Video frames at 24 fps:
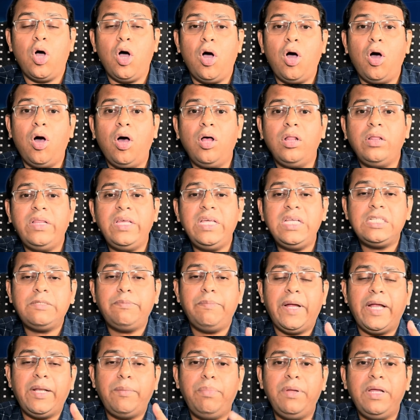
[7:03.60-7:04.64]
all these
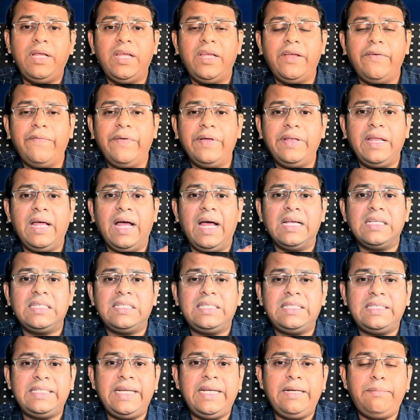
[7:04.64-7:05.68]
might be given
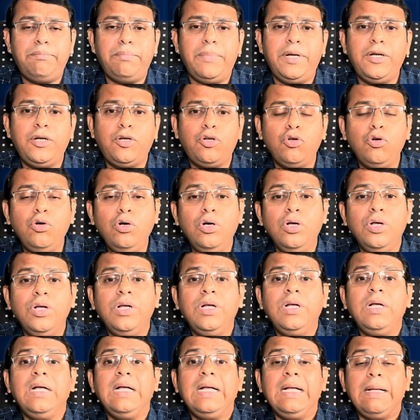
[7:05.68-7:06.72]
as treatment to
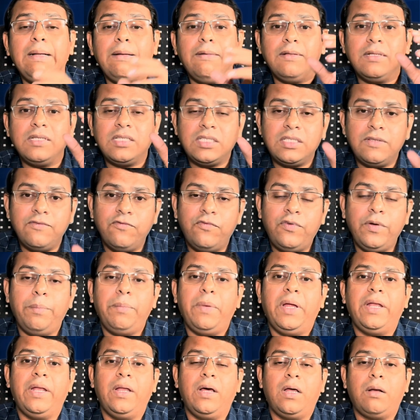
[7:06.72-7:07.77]

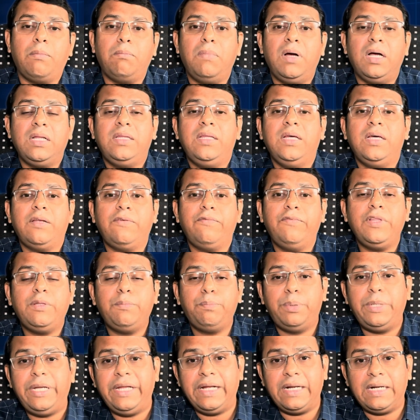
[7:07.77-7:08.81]
women or mother with
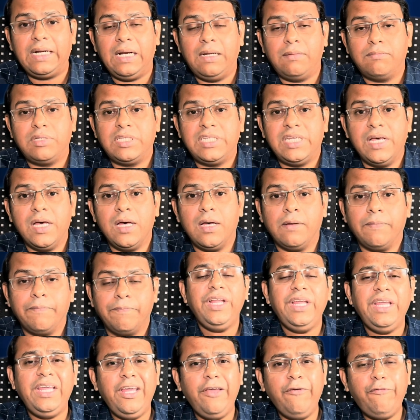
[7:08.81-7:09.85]
preeclampsia.
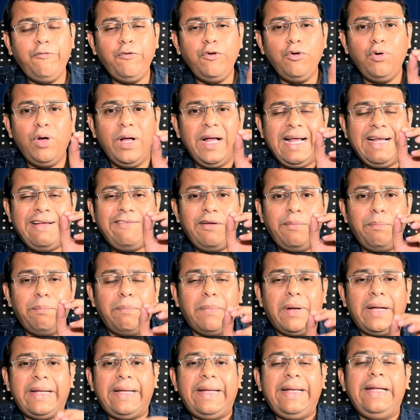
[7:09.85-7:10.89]
If you have a
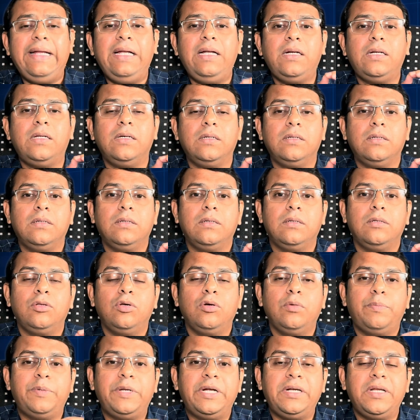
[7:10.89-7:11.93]
mild
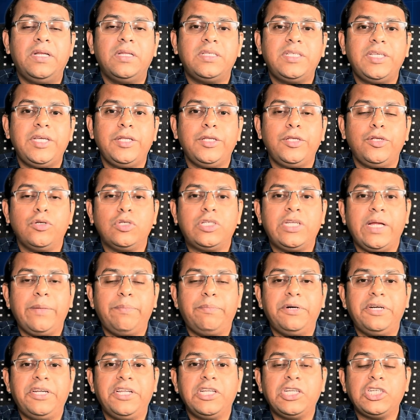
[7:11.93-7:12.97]
no pregnancy induced
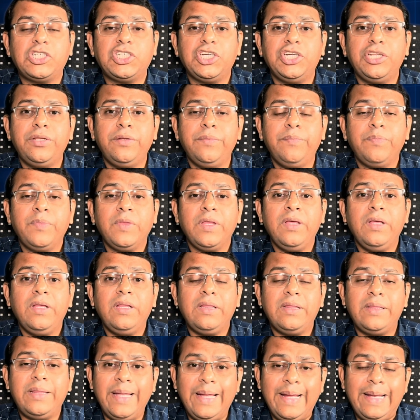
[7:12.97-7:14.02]
hypertension,
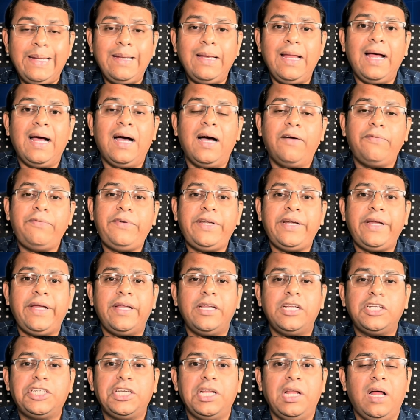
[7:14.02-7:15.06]
then after
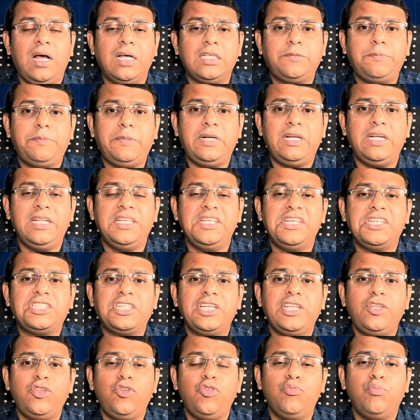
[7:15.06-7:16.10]
initial
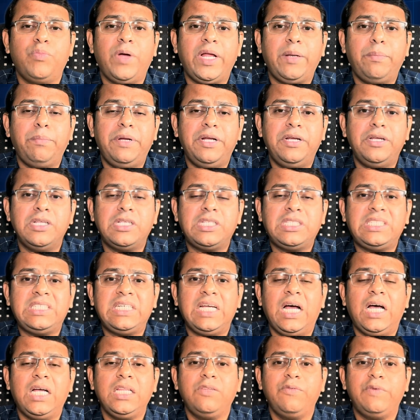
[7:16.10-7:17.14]
hospitalization, you might be
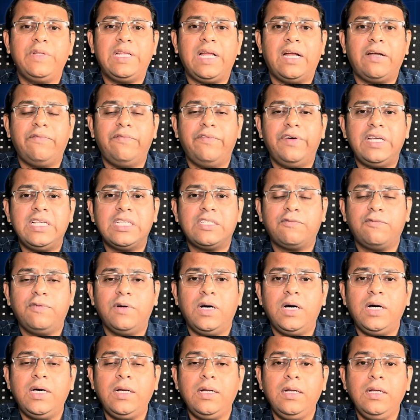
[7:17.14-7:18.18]
discharged with advice
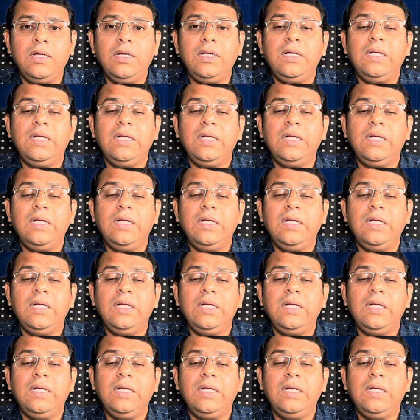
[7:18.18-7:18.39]
for